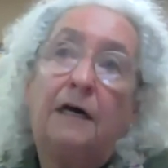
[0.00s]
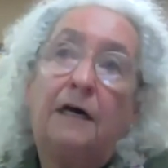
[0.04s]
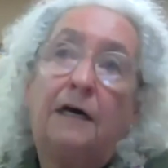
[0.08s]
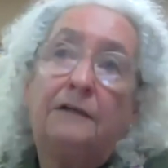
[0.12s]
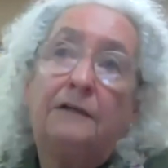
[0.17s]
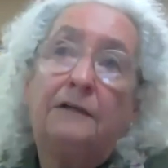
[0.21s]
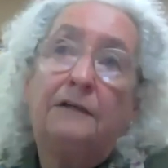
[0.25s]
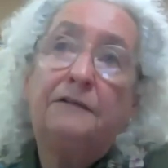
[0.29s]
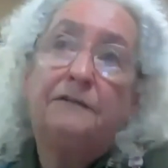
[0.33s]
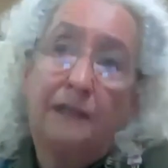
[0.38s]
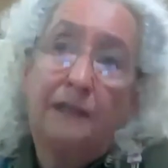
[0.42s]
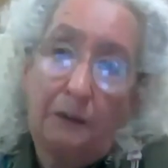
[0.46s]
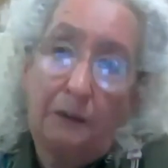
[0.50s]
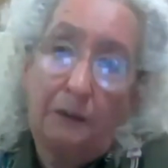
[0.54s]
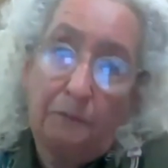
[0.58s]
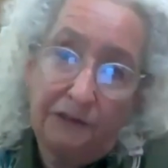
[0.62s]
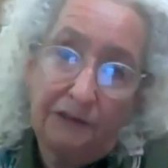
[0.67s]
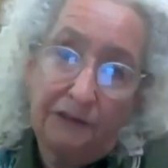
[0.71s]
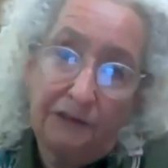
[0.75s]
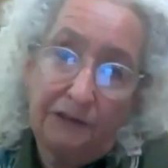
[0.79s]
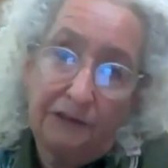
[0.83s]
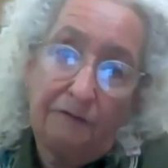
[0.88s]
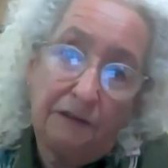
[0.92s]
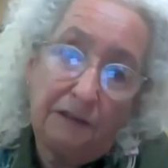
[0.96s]
until I
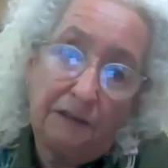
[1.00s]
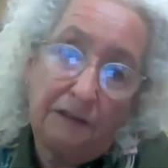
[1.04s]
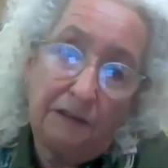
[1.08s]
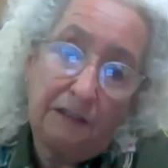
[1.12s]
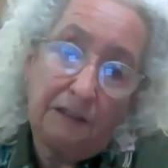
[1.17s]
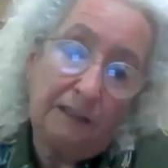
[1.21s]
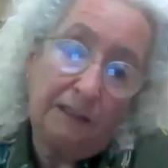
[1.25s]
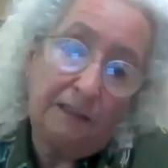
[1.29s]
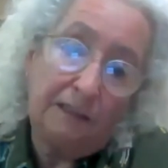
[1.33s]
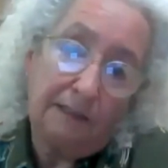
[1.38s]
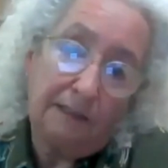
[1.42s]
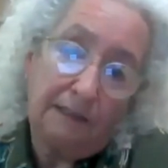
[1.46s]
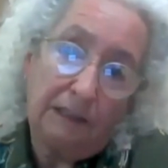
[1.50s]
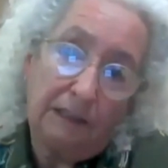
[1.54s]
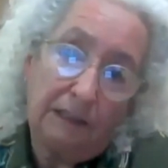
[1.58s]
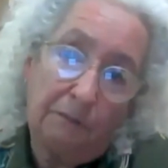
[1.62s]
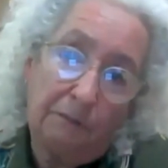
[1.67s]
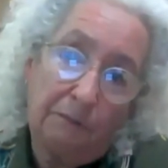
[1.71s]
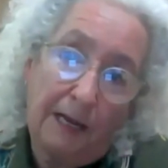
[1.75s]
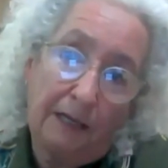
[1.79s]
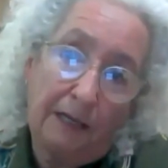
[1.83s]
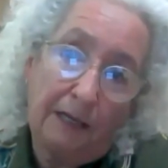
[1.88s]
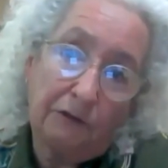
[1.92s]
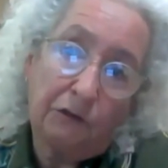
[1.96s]
was 17, until he
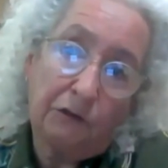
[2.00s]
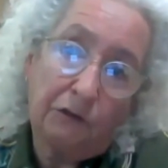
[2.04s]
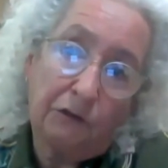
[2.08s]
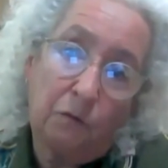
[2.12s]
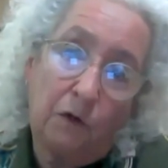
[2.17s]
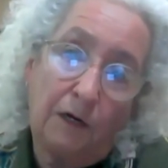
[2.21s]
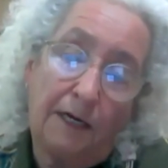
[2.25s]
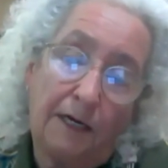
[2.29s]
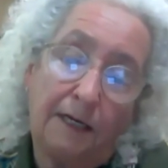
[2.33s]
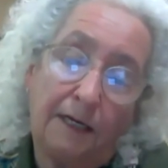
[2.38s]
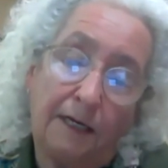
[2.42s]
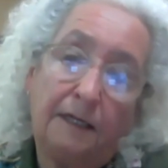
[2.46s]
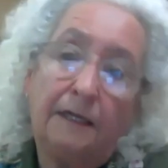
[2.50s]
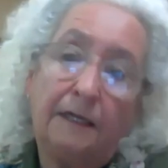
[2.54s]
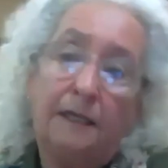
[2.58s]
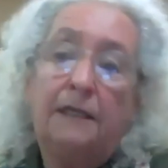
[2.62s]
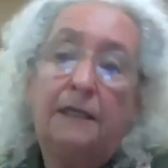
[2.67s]
passed away